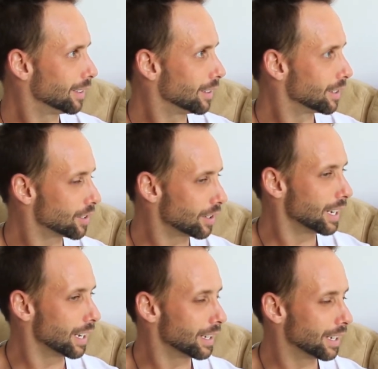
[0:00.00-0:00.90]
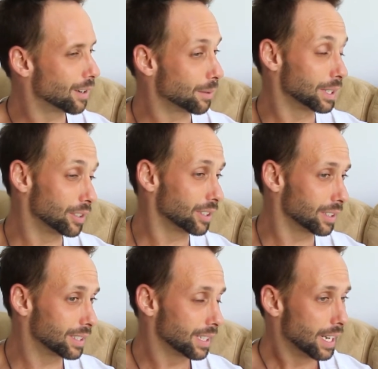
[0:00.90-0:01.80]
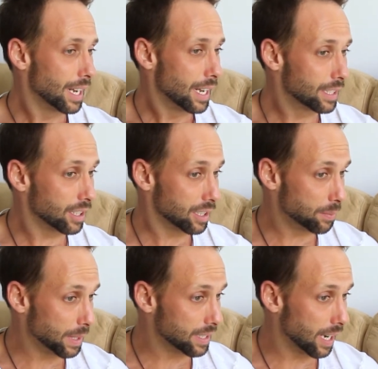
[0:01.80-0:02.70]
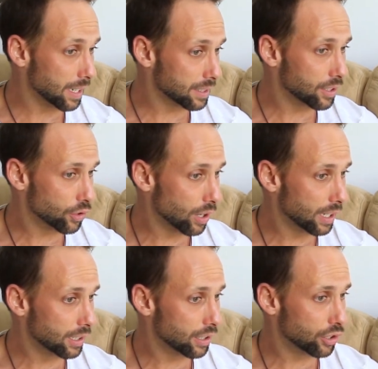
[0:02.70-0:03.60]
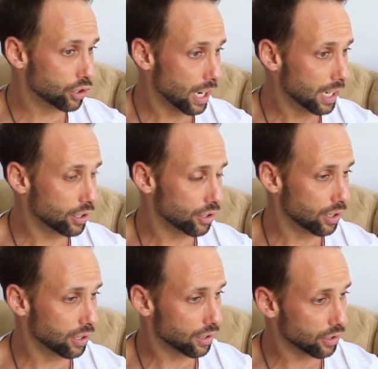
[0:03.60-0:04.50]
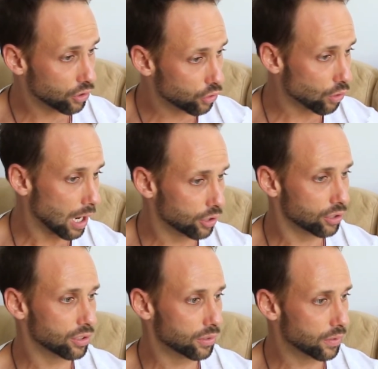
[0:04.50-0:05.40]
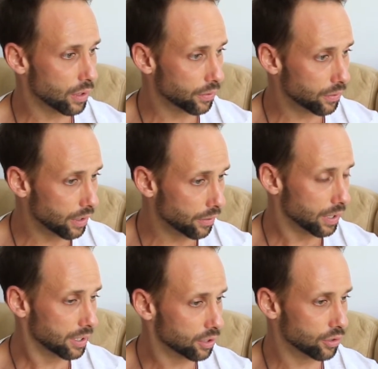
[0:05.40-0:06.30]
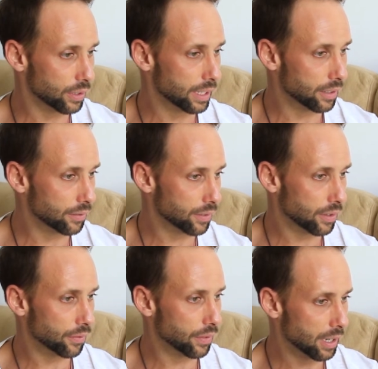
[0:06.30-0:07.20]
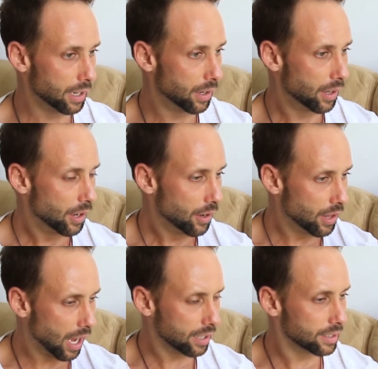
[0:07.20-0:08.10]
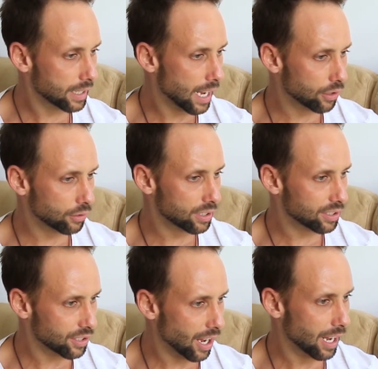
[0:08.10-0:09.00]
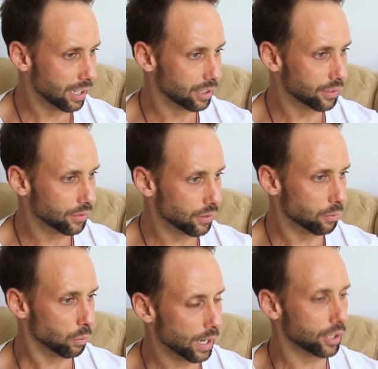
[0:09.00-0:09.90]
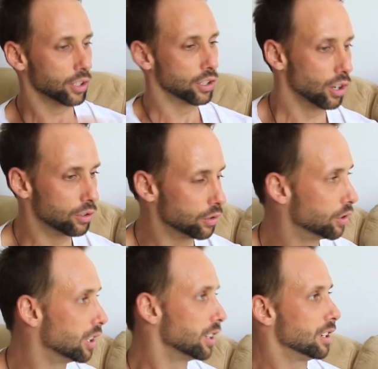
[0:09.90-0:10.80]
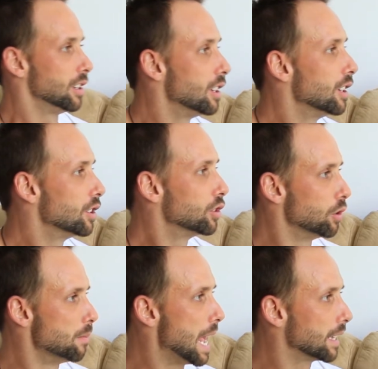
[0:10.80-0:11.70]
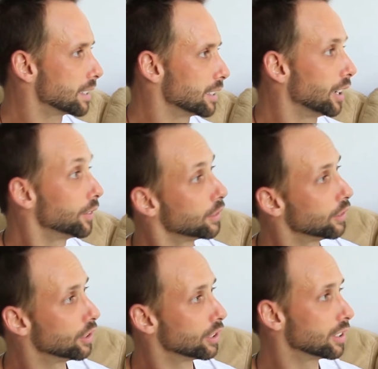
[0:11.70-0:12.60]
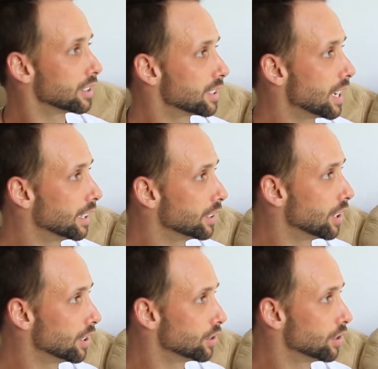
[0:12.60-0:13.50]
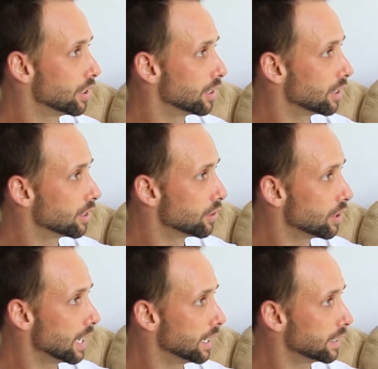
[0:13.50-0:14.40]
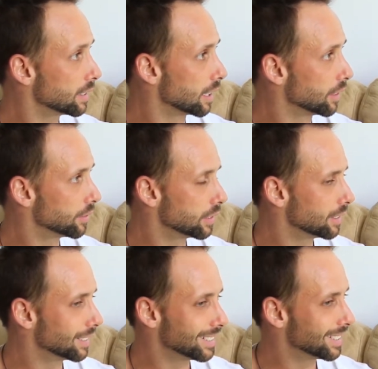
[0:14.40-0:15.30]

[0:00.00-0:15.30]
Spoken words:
And so I mean, it's a big task to try and change the structures of history of the hunter-gatherer style of we're gonna go do the man stuff and you can stay and do the lady stuff and